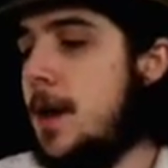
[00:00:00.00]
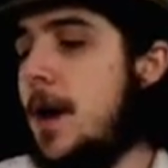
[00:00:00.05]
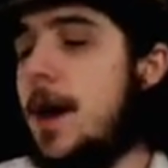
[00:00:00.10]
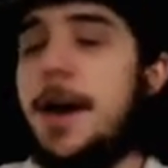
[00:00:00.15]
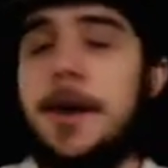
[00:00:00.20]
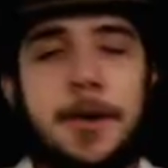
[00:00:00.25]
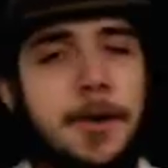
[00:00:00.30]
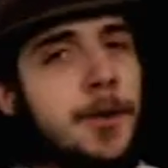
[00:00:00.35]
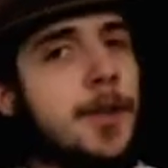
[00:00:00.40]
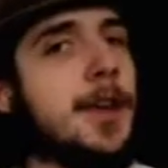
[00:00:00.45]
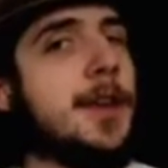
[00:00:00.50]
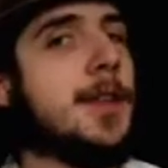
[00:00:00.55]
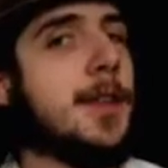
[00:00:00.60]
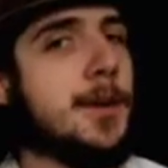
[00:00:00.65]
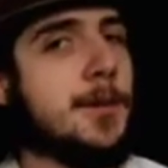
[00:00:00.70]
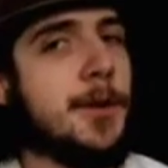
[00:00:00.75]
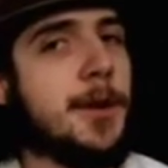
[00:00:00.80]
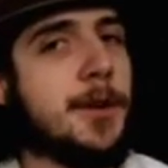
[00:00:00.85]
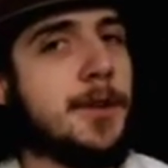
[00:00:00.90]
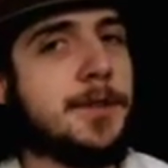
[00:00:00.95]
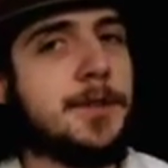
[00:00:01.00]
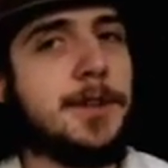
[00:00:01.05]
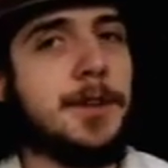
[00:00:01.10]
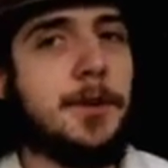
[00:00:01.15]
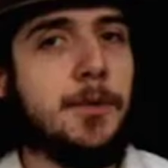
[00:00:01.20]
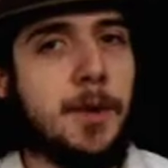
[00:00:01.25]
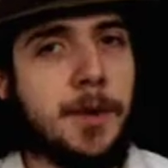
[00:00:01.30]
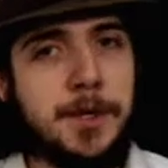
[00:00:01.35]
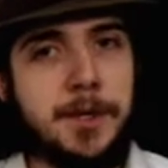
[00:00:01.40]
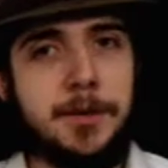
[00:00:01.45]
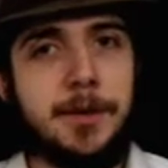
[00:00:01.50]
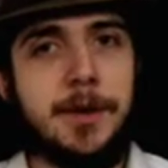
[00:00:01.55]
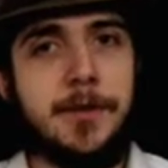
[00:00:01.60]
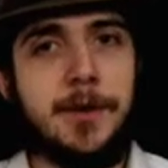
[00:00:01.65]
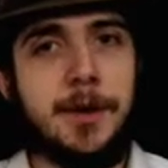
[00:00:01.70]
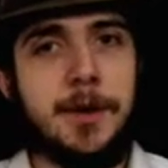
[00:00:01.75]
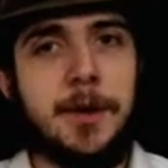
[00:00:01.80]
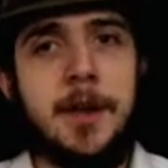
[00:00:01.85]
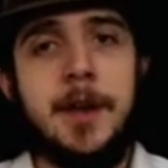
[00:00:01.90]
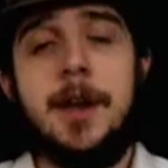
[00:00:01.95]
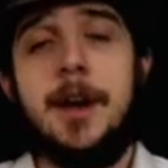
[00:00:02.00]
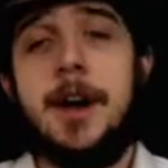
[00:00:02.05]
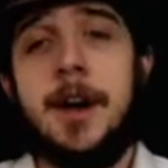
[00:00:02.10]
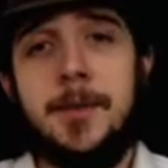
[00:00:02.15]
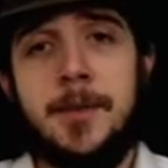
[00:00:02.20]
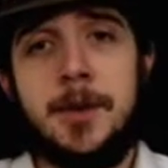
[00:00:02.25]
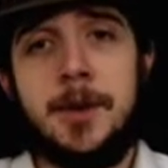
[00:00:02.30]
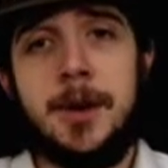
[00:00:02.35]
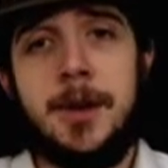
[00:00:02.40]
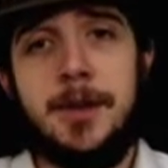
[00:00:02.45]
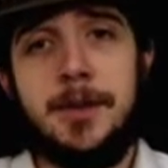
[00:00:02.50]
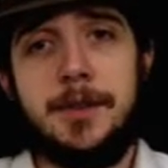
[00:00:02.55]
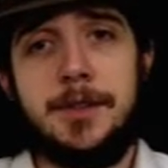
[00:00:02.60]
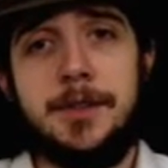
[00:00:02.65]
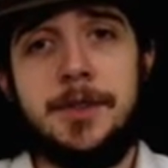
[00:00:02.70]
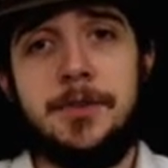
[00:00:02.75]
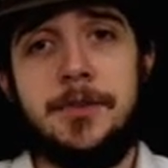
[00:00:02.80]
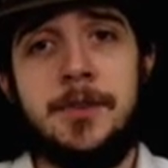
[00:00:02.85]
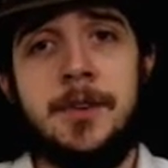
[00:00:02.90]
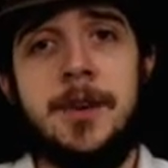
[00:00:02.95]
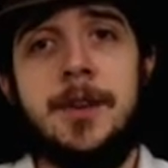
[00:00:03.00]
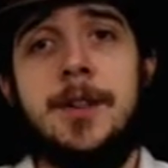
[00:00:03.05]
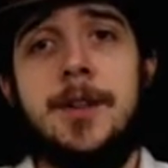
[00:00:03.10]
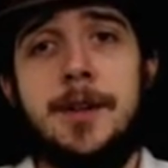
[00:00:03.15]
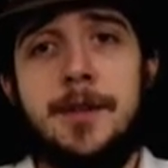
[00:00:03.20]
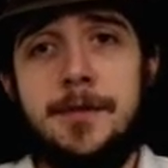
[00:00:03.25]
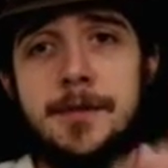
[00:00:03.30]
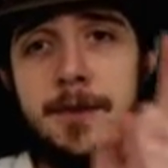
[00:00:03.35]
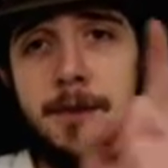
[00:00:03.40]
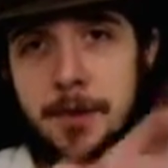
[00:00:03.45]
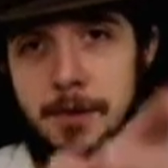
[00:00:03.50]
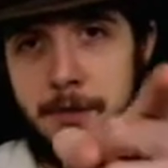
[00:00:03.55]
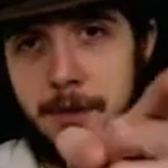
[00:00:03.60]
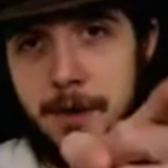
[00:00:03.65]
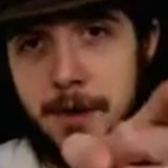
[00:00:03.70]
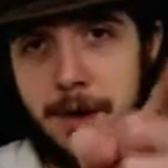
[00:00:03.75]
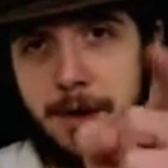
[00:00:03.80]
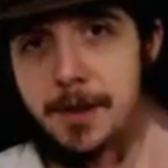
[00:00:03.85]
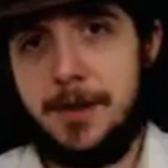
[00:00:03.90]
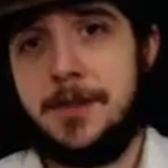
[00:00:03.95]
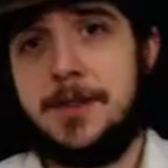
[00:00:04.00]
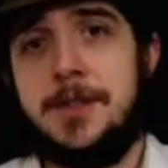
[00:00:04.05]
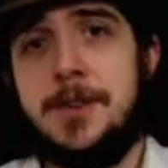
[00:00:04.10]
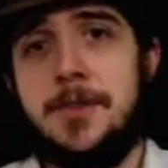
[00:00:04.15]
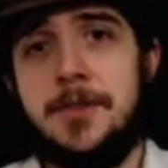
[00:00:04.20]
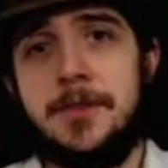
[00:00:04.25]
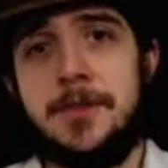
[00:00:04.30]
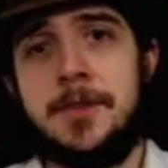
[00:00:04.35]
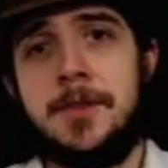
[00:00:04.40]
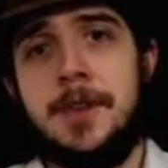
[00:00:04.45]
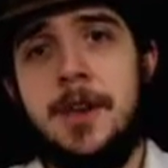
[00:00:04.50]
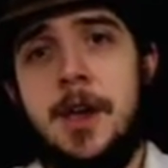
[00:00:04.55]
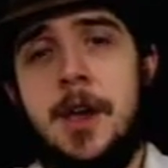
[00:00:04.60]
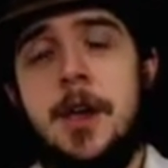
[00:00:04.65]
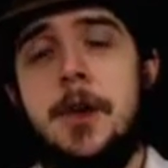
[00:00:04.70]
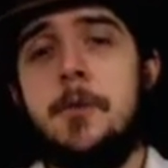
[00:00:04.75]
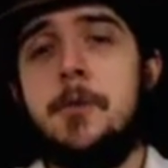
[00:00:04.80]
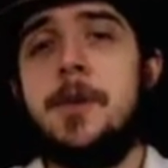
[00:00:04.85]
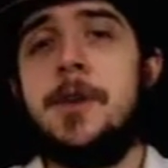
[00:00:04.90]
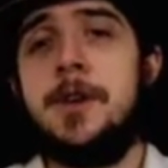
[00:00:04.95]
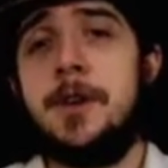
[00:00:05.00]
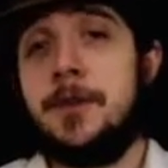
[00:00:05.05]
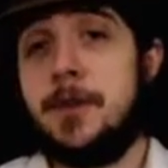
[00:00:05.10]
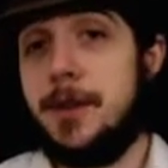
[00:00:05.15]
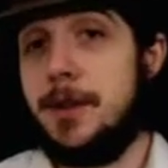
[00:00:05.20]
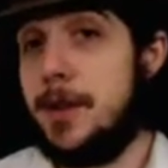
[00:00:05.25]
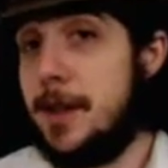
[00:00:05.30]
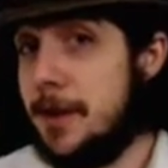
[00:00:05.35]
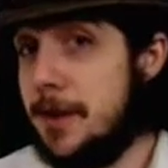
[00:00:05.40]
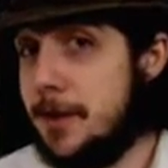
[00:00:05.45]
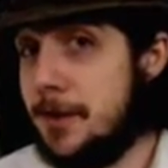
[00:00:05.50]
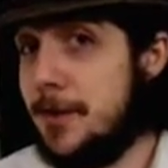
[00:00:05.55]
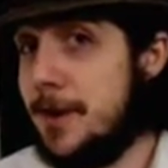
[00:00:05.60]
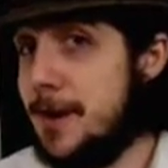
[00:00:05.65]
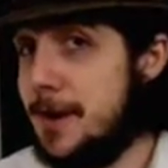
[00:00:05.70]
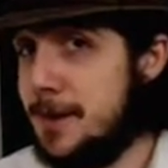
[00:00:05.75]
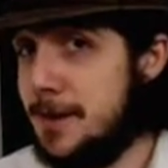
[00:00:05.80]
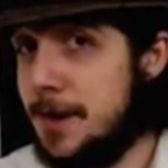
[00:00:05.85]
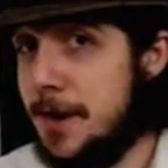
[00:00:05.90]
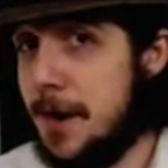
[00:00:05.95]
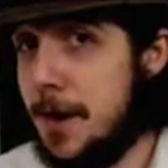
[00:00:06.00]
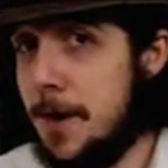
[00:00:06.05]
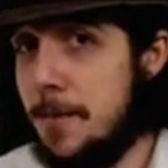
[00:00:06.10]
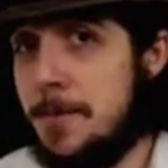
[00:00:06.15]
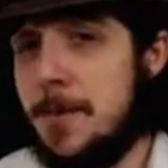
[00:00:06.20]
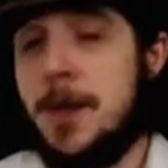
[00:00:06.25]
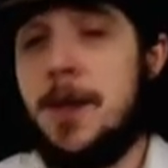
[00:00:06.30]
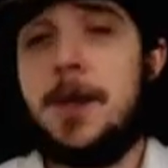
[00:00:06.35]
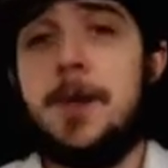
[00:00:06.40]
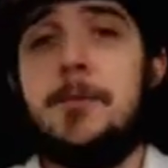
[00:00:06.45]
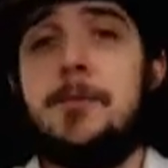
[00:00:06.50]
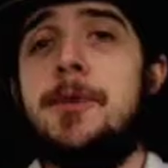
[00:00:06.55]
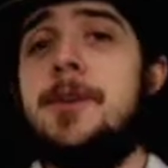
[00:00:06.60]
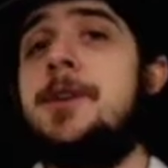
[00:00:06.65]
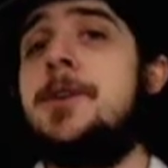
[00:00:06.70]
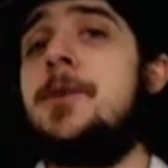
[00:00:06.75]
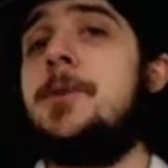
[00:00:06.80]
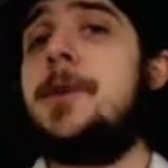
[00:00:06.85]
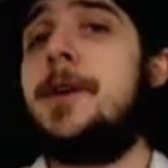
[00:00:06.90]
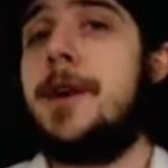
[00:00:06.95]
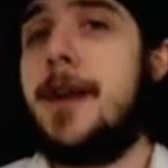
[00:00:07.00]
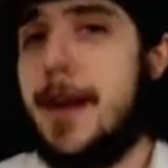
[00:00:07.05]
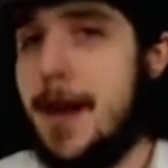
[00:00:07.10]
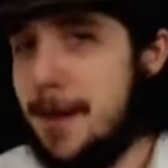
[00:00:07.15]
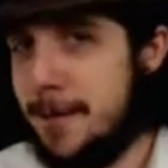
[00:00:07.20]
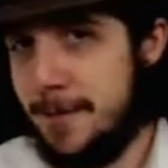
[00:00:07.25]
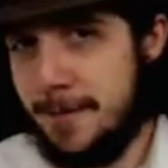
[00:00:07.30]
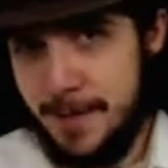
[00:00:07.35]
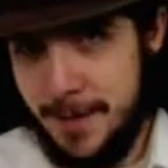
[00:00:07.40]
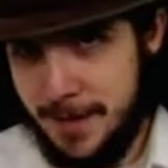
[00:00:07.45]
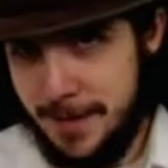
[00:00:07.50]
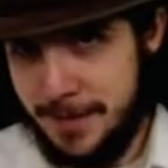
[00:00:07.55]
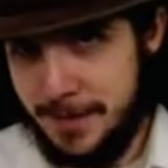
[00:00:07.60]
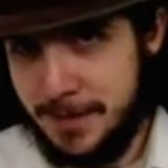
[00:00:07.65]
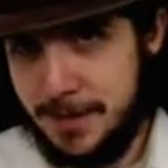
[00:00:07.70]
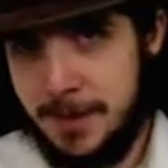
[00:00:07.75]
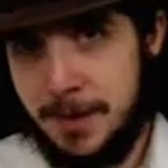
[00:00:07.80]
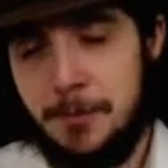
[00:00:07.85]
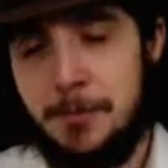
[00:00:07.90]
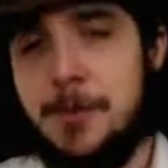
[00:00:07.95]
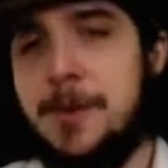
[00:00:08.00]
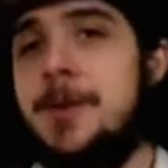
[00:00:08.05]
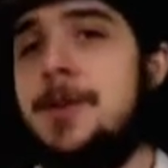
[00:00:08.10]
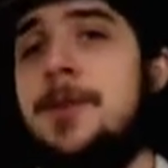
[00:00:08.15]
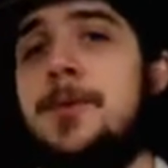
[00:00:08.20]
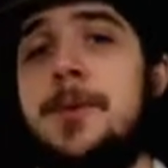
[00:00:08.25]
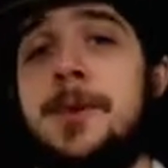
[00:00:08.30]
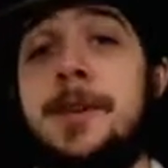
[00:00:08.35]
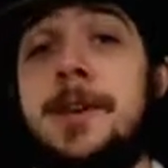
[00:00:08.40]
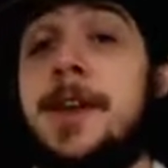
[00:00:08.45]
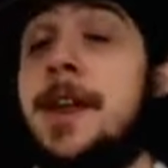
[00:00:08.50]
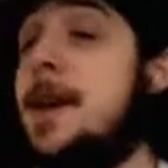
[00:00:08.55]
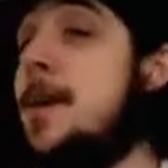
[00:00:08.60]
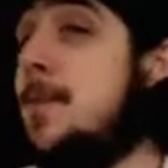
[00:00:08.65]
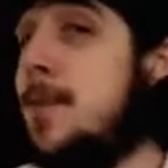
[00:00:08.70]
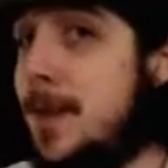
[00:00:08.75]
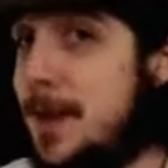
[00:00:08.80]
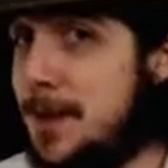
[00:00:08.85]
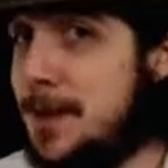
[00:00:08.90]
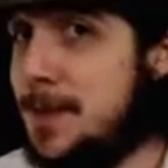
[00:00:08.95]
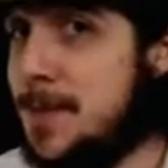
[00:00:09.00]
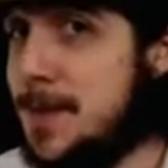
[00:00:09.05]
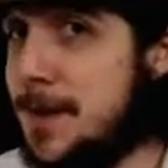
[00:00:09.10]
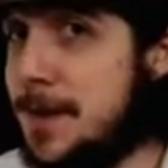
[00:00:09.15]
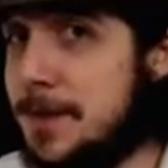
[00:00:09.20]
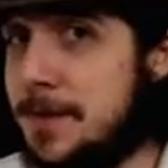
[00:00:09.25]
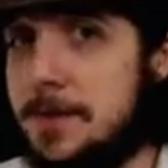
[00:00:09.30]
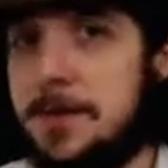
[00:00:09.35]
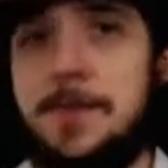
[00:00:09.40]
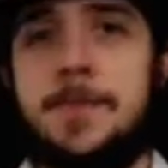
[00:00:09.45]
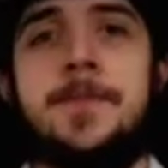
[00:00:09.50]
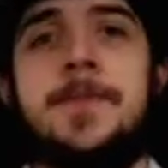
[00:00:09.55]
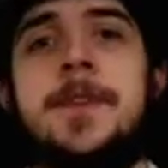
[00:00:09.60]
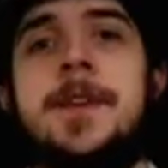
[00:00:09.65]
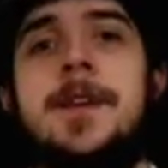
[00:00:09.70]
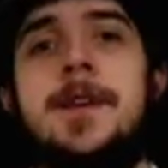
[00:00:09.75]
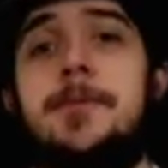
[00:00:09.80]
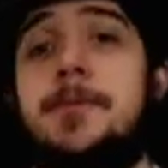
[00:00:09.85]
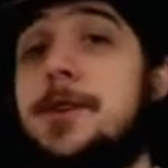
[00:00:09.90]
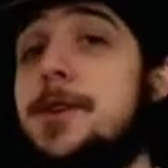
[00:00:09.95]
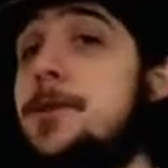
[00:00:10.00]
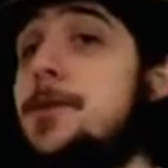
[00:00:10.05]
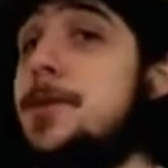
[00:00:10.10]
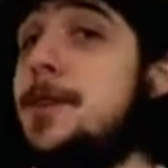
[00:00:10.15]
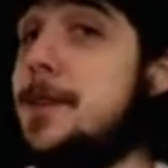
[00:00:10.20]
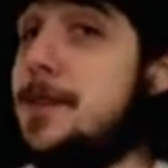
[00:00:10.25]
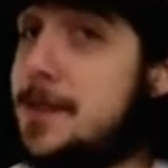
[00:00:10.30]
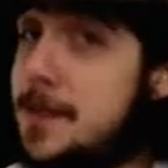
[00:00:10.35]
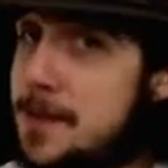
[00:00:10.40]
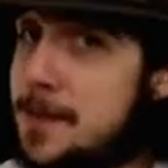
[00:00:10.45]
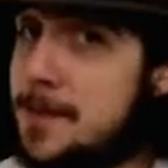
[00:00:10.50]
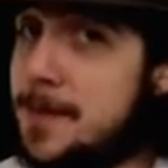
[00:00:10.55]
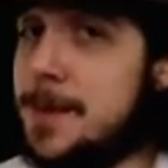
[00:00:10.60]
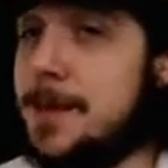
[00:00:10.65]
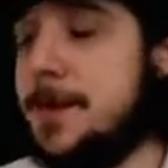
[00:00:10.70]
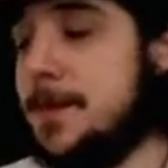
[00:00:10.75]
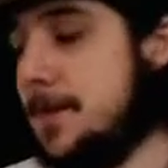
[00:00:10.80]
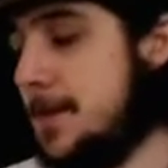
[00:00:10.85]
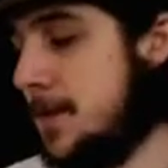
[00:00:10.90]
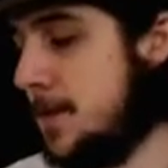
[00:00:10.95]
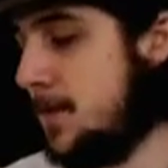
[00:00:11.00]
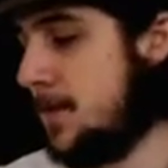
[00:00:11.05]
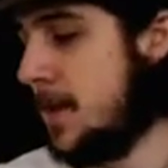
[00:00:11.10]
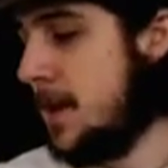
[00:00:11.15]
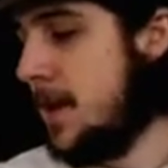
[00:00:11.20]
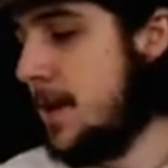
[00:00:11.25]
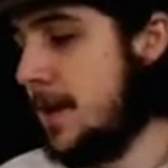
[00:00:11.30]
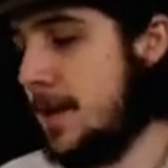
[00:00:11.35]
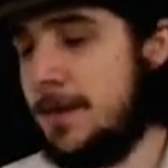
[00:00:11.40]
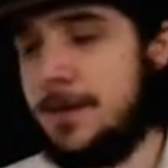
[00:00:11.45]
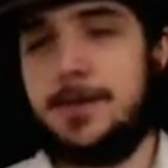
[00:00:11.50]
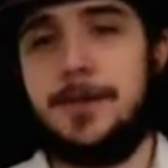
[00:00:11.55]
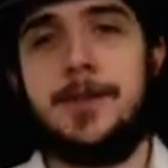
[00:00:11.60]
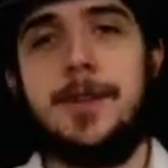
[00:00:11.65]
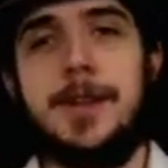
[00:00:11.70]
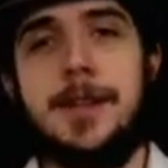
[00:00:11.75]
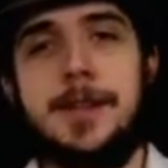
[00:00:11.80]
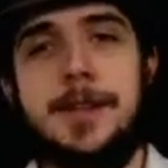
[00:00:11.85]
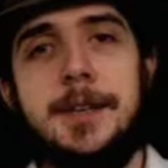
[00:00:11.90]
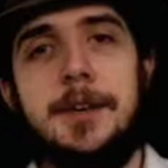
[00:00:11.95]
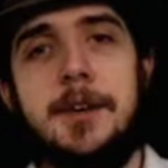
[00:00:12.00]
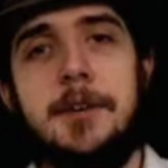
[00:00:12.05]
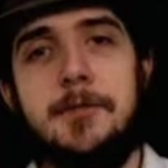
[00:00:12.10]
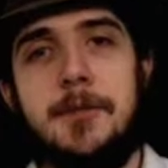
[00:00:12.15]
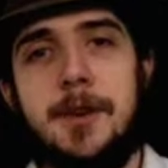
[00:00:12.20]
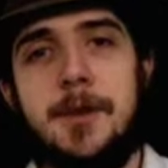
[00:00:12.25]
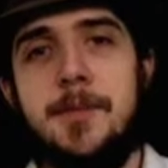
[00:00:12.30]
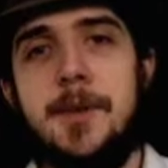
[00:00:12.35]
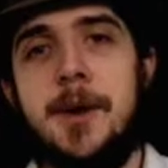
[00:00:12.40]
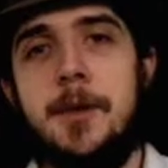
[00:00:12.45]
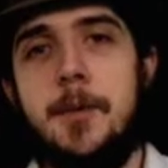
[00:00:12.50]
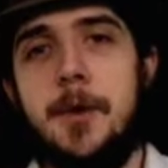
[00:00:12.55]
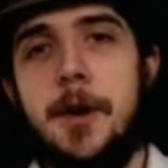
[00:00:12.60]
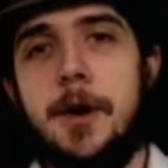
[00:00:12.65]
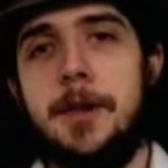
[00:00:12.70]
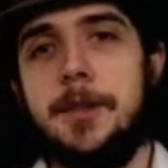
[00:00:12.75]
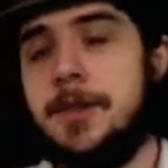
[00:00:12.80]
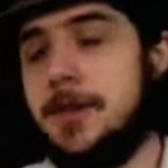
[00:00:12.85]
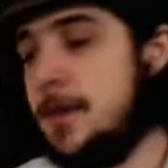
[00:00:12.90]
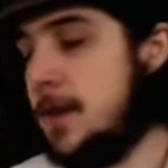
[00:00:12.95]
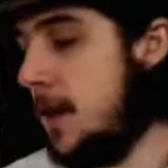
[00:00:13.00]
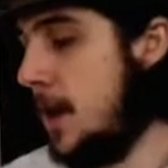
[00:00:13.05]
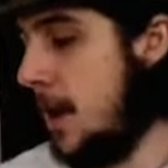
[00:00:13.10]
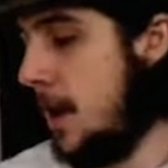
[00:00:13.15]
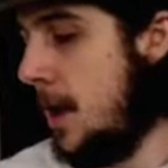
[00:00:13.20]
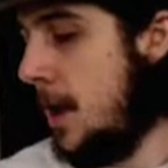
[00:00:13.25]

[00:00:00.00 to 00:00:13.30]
I don't like that rating scale whatsoever. I'm a college student. A lot of you are college students. We know what letter grades are. We know what an F means. We know what an A+ means. We know what a C means. And so that's how I rate my wines.